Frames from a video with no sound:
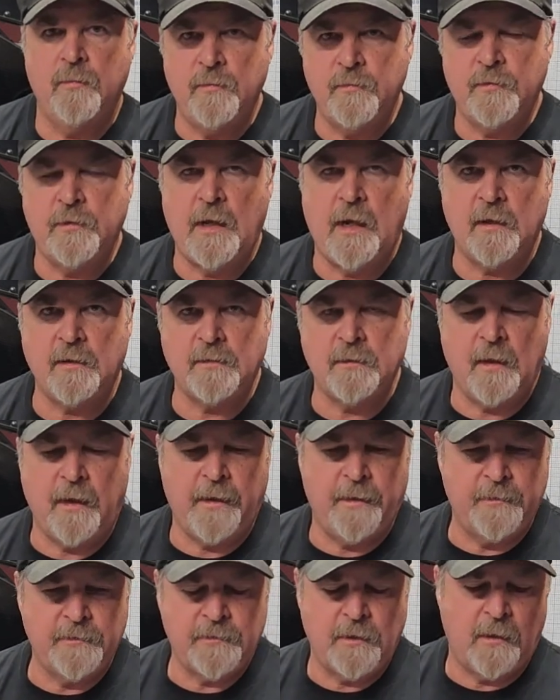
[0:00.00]
stock
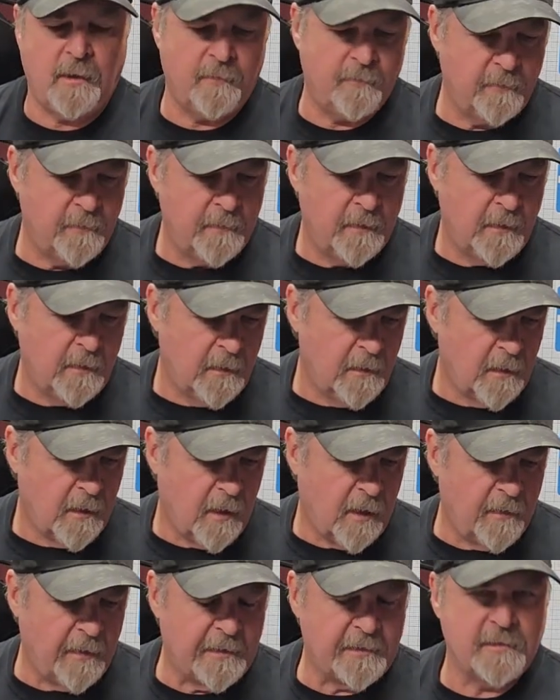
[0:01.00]
sliders off.
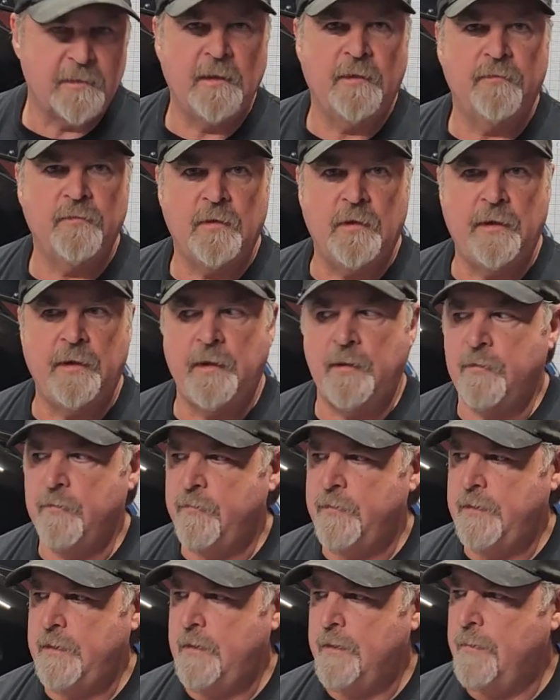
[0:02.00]
All that stuff's in another
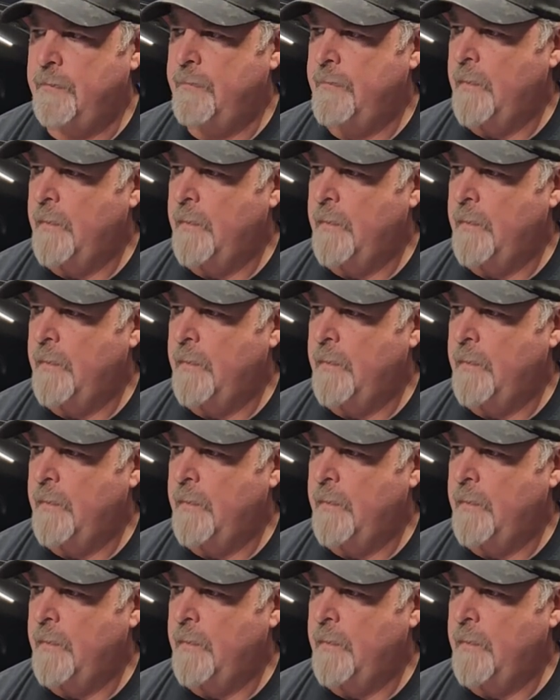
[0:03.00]
video.